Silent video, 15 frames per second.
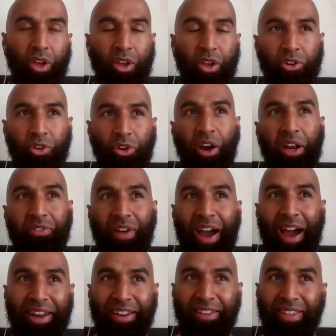to kind of
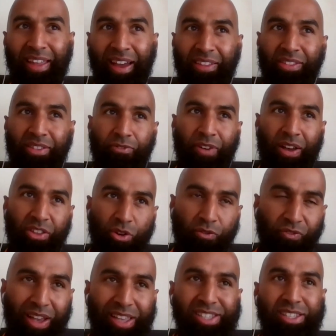add in the fact that you're
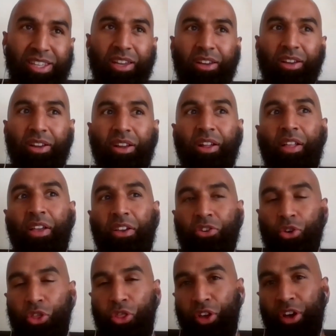fasting,
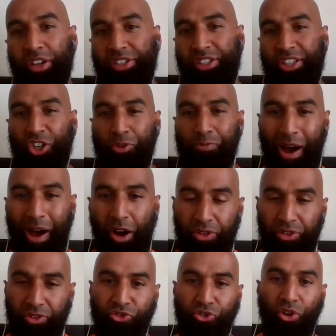you're thirsty, your mouth
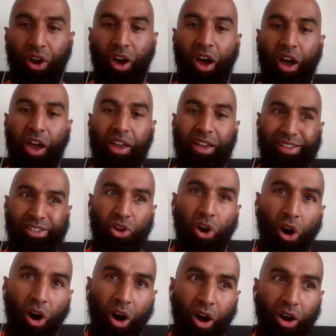is dry, it's
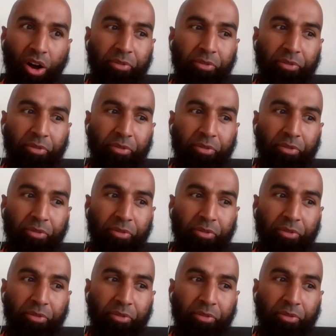hot,